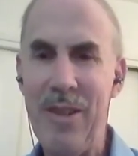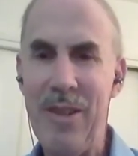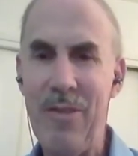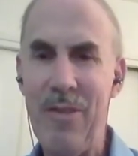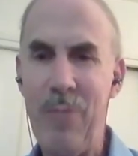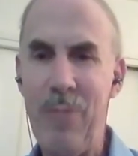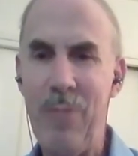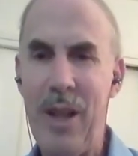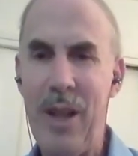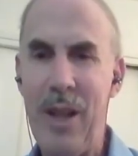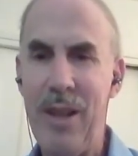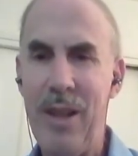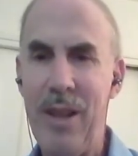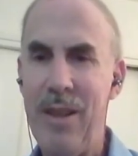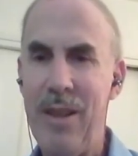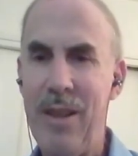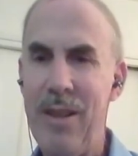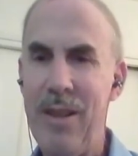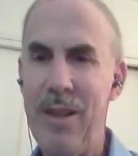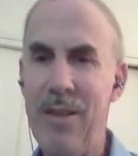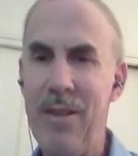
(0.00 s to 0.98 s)
we
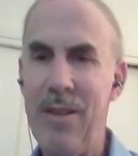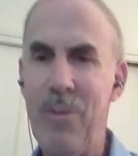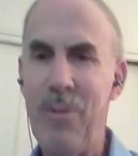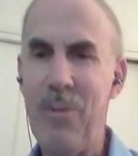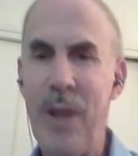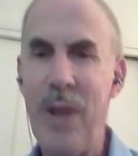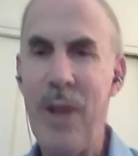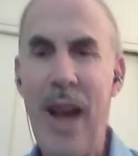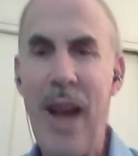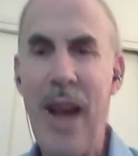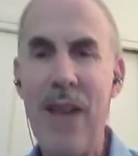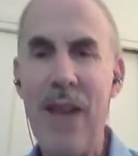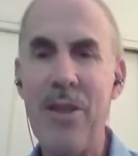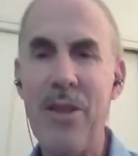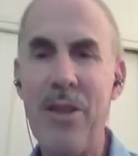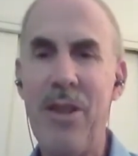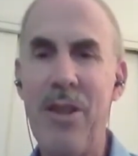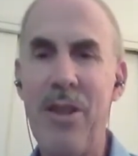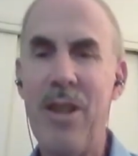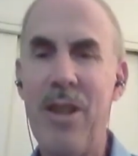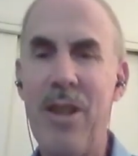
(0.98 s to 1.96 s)
ask
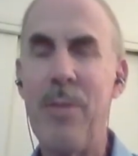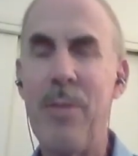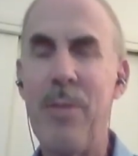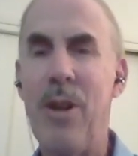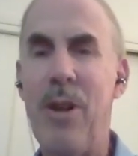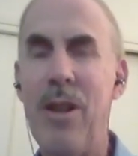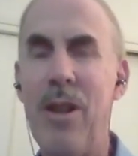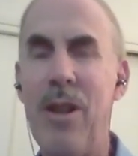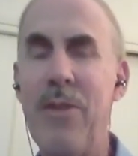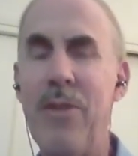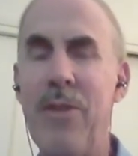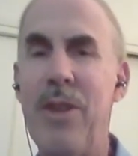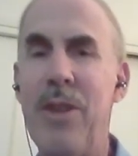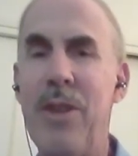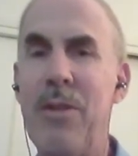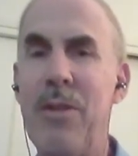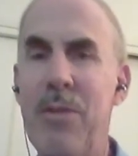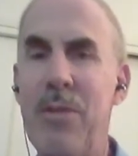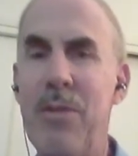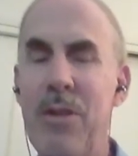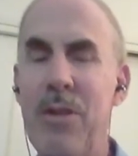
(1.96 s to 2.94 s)
all of
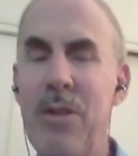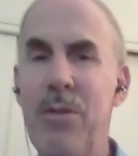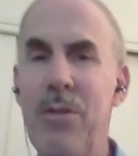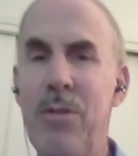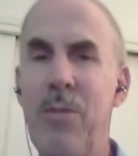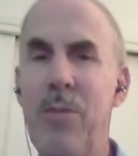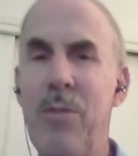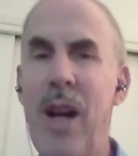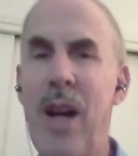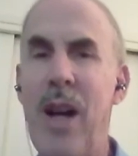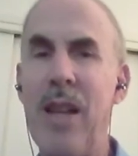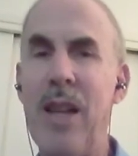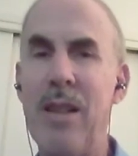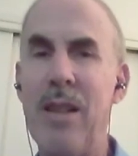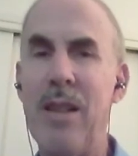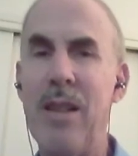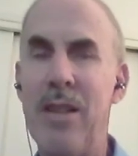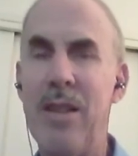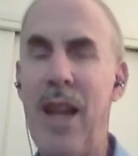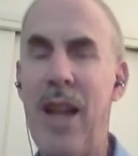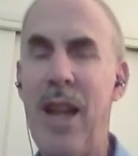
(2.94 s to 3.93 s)
you to write
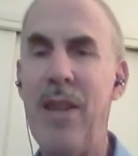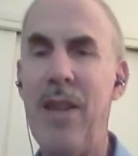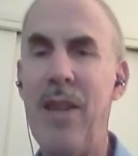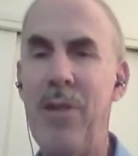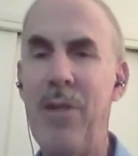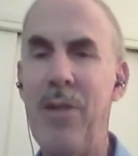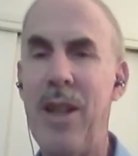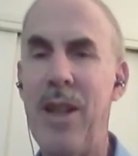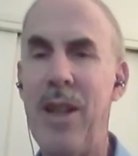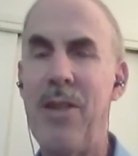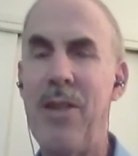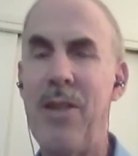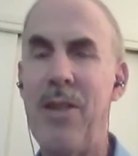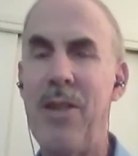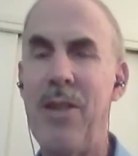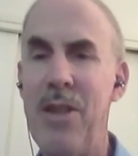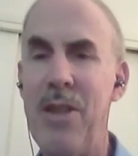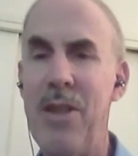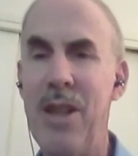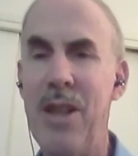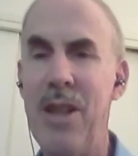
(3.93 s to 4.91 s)
thank you
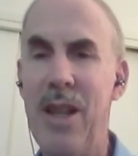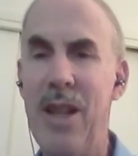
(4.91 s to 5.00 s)
letters